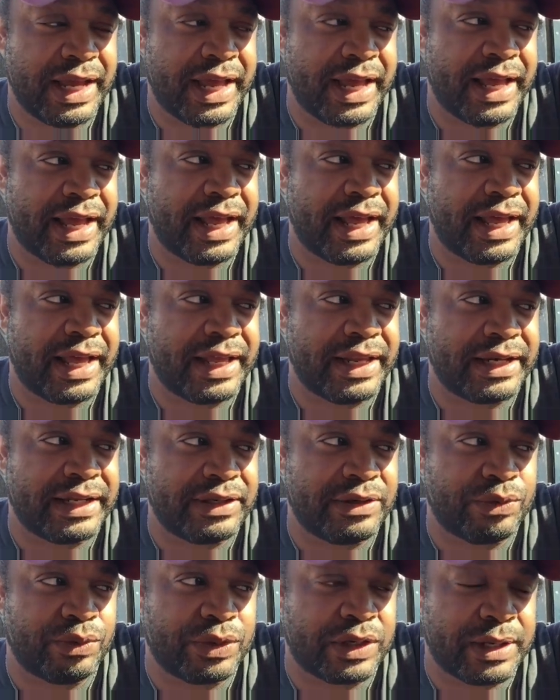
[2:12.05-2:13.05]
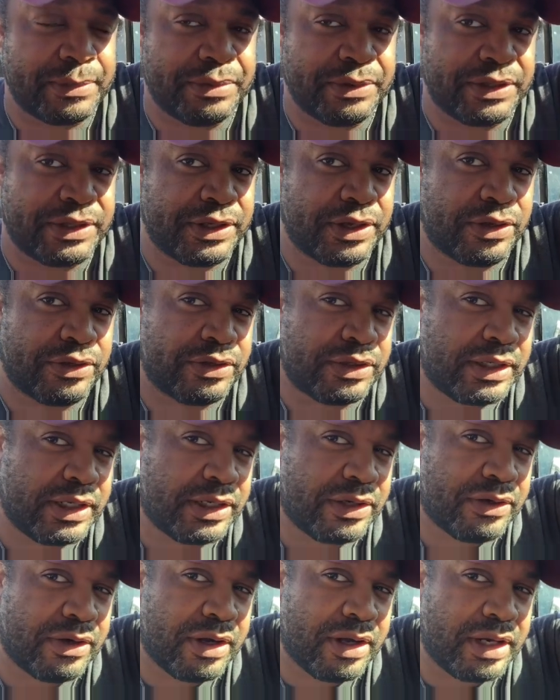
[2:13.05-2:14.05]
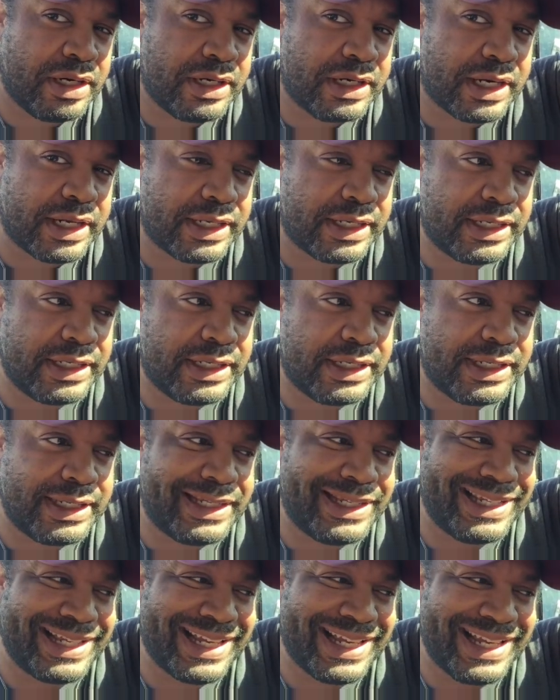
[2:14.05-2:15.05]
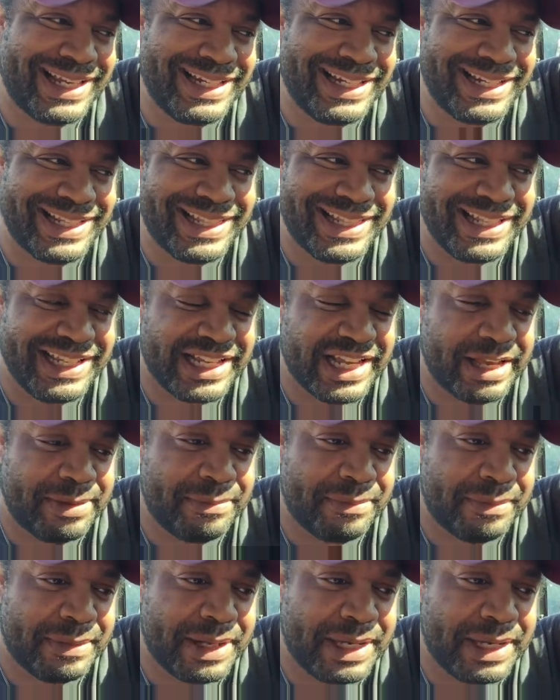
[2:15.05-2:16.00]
and when I put the alternator on, and I kind of think I it